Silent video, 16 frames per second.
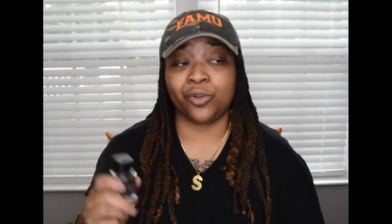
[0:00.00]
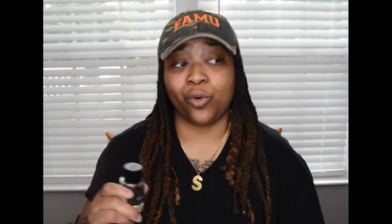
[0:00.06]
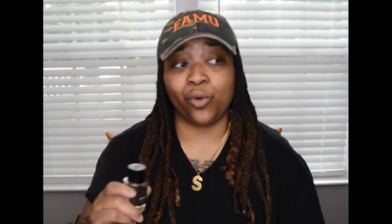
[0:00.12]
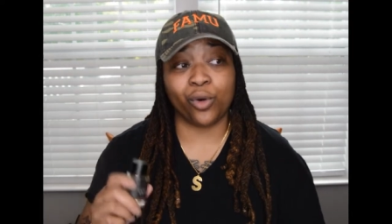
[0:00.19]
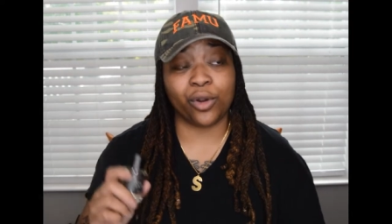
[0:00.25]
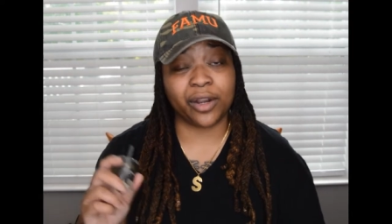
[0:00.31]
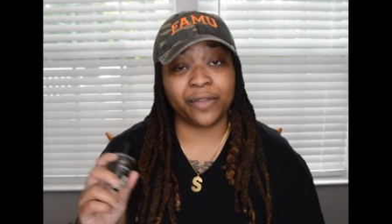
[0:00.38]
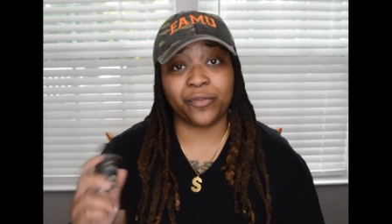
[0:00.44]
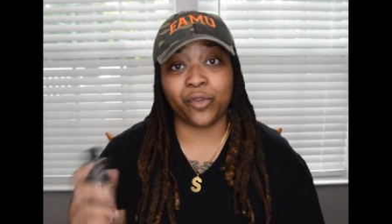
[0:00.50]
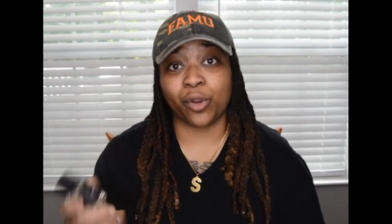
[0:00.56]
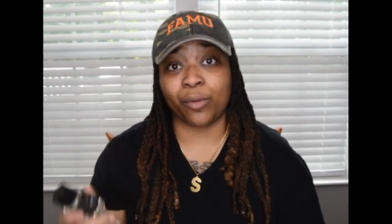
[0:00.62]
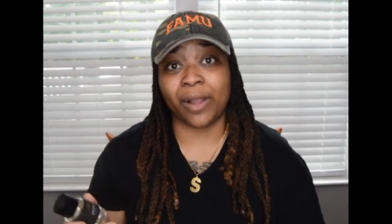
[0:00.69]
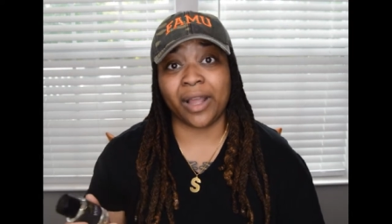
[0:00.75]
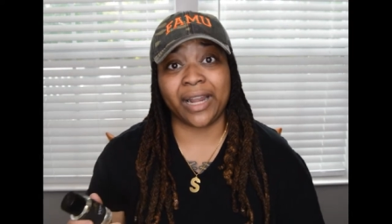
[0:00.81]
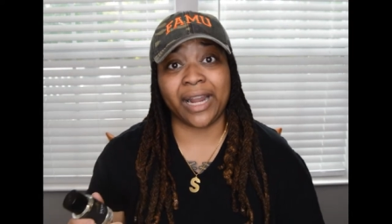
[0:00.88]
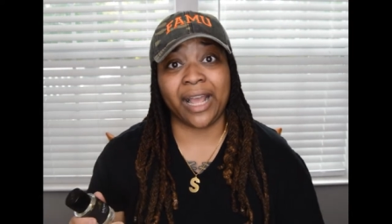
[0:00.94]
or if you're
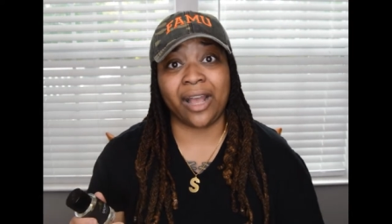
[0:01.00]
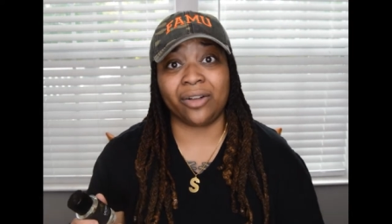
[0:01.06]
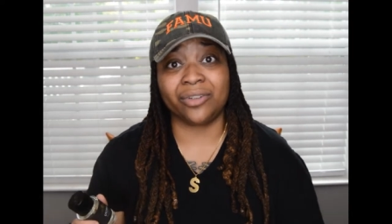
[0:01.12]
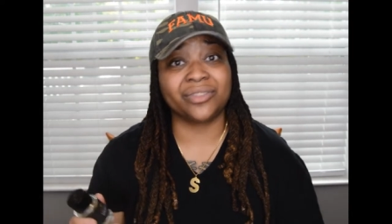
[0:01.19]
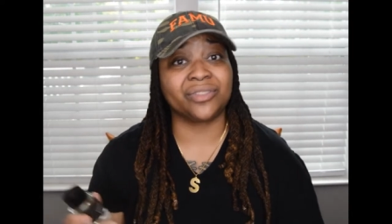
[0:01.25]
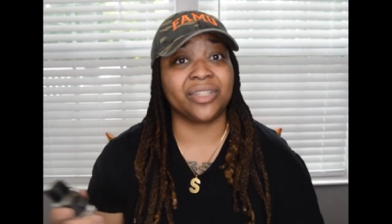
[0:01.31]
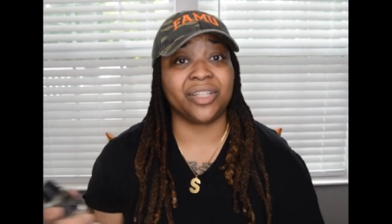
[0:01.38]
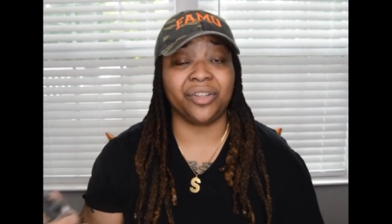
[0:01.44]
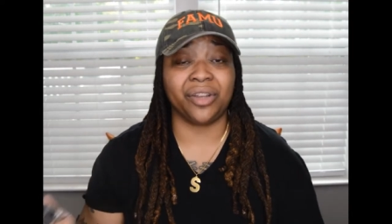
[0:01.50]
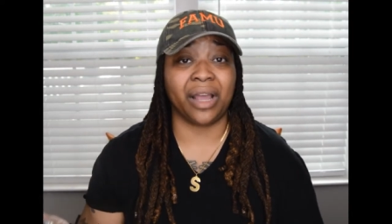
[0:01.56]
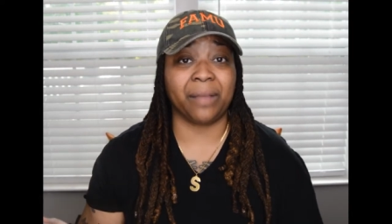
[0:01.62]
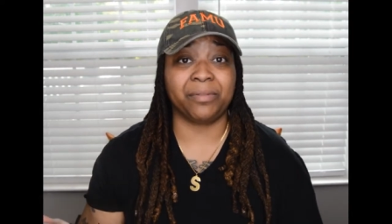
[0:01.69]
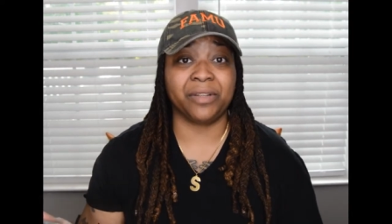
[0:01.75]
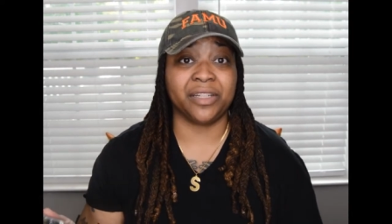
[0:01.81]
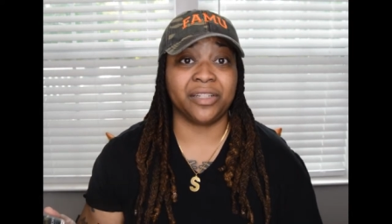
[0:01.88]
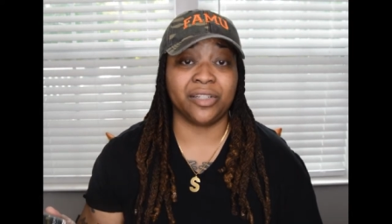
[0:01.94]
around the house and you're
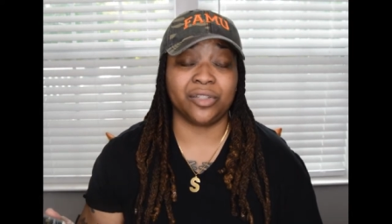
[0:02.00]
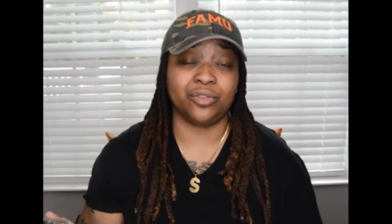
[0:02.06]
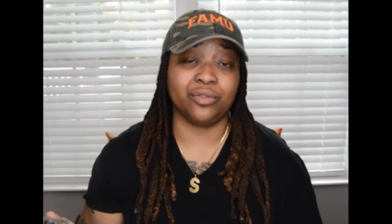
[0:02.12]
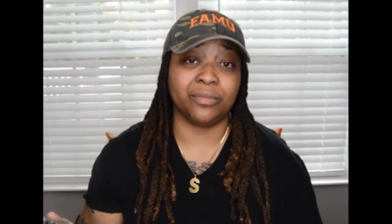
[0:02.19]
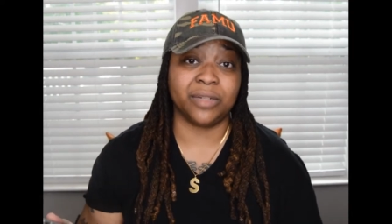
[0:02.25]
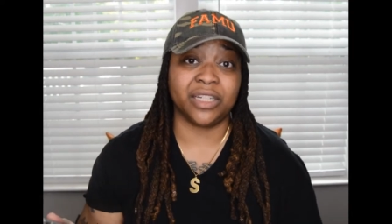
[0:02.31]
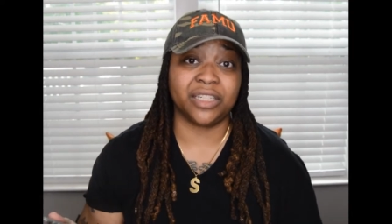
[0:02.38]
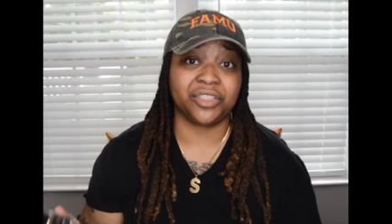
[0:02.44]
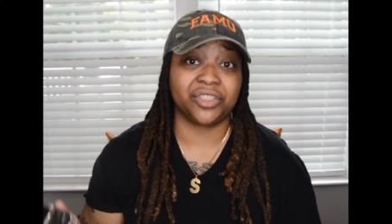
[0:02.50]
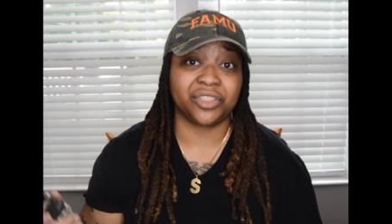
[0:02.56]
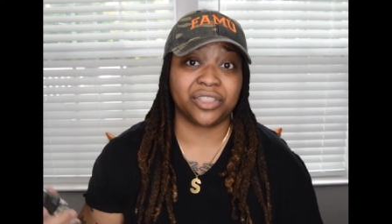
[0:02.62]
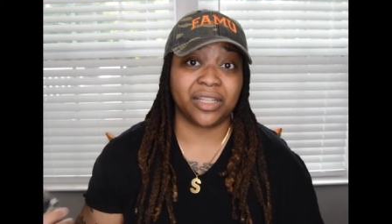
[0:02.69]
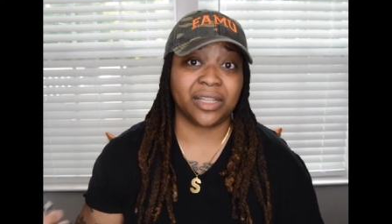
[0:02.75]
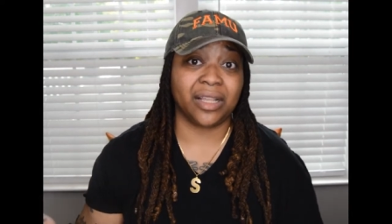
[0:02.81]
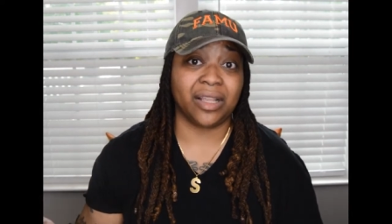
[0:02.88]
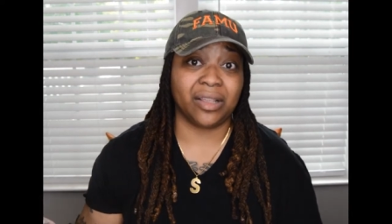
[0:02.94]
not planning to do much,
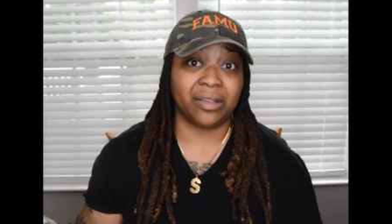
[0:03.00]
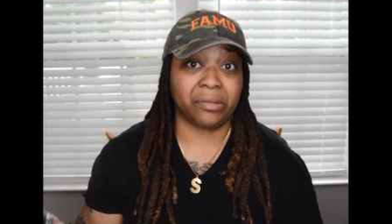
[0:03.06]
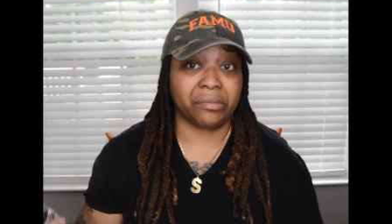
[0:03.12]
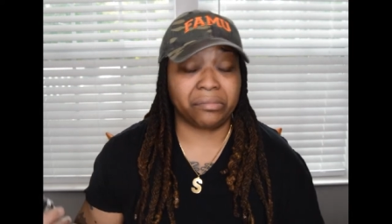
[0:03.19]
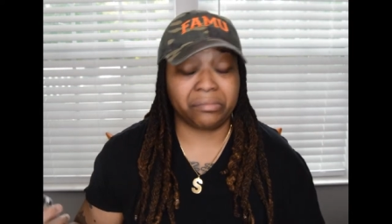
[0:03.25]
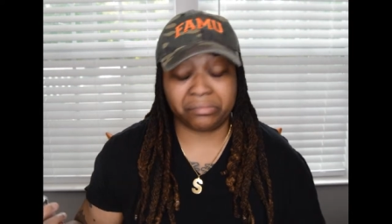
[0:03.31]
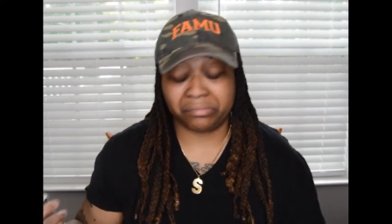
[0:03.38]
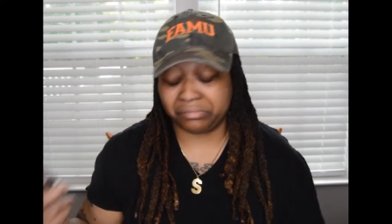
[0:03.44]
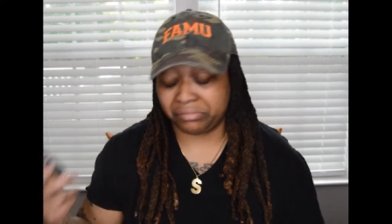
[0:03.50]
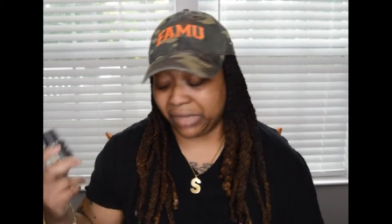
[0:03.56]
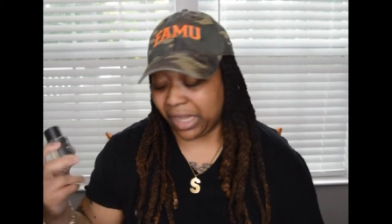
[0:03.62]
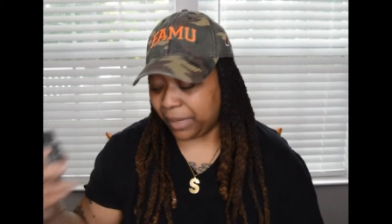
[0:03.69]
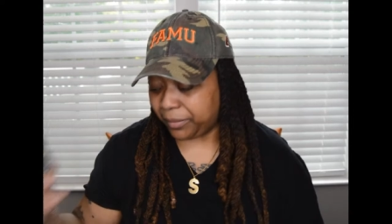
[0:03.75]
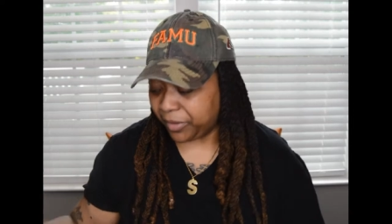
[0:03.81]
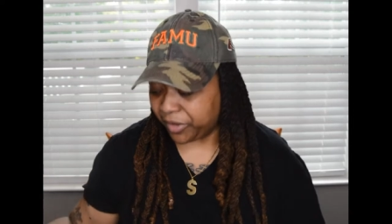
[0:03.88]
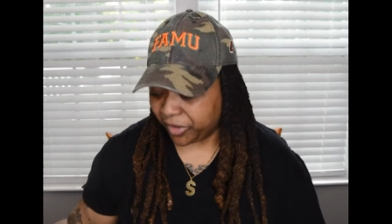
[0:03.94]

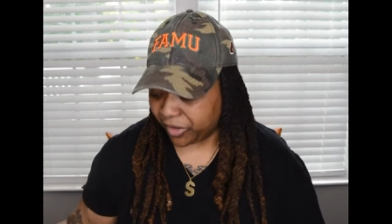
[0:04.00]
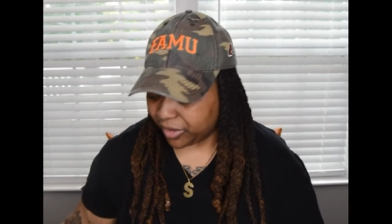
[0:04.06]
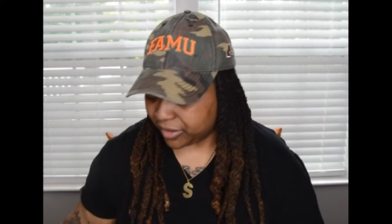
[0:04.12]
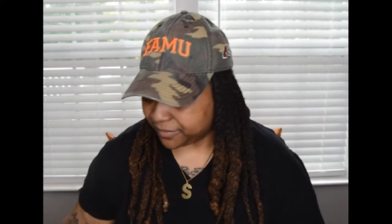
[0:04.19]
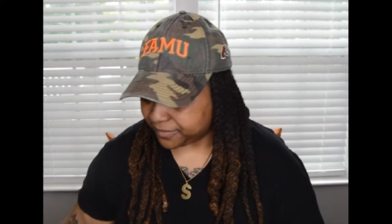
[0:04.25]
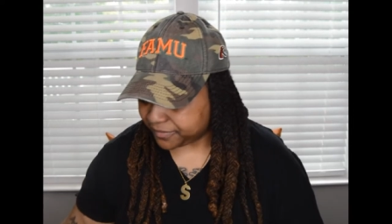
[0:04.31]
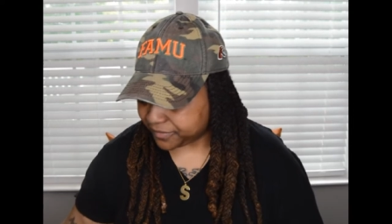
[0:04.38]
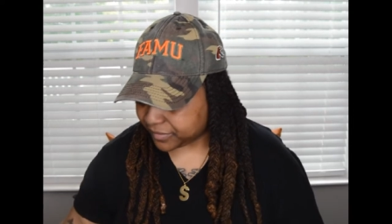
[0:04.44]
I'd put it on.